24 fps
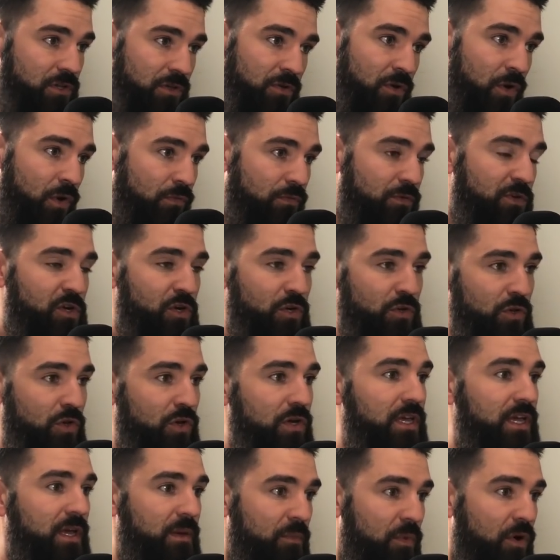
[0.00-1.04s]
You, yeah. Hopefully you're
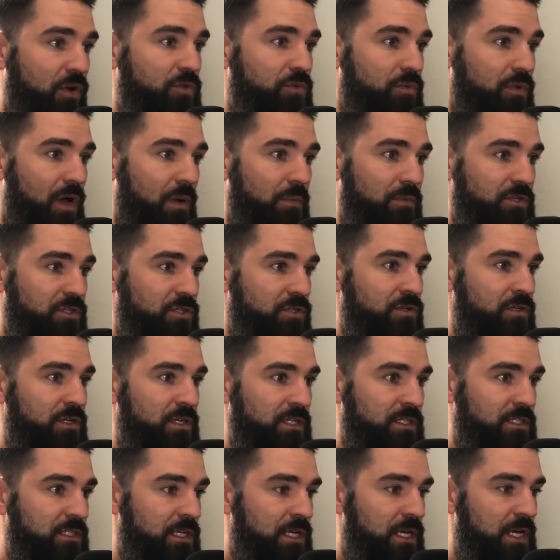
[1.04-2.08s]
looking at multiple
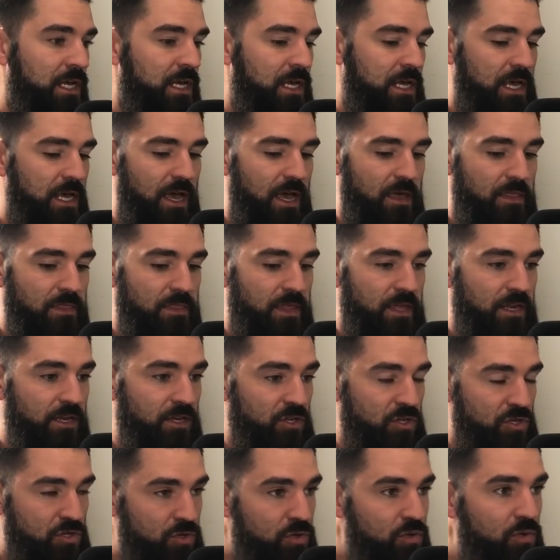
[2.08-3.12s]
opportunities, and then
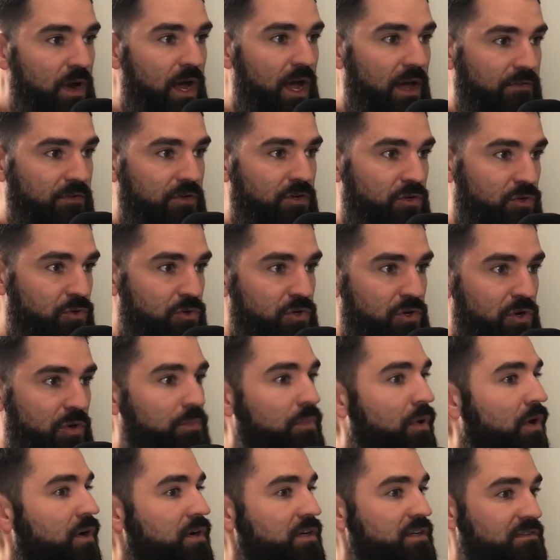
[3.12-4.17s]
you have to do your
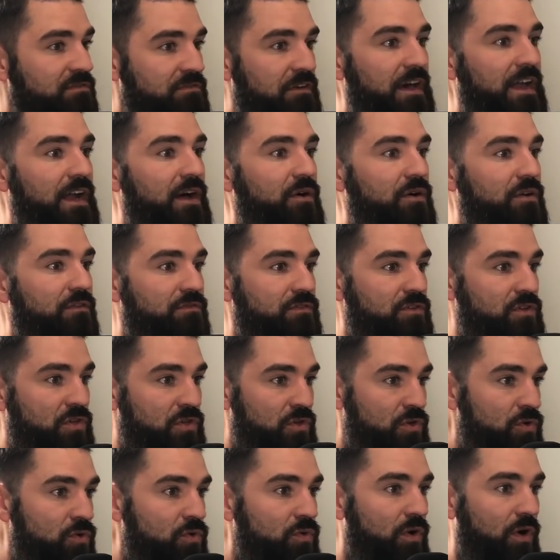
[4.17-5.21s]
part to vet out if
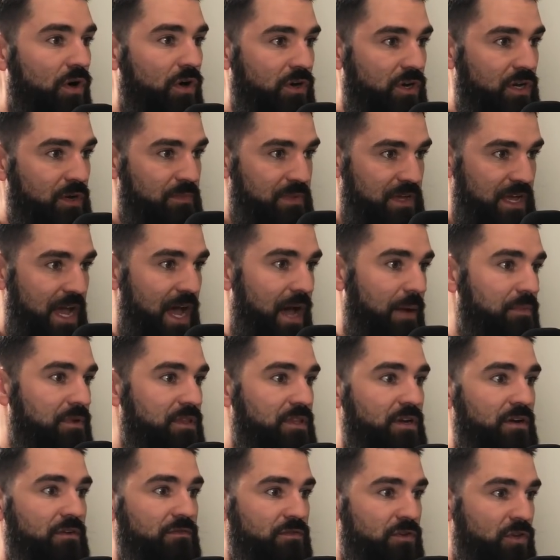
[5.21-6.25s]
you are going to be happy
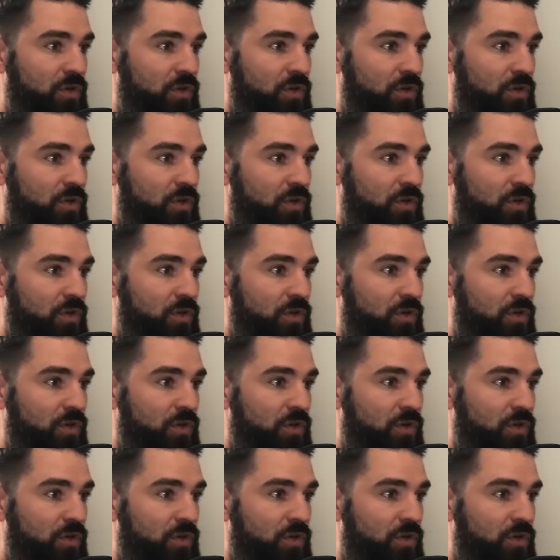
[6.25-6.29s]
there, mm-hmm.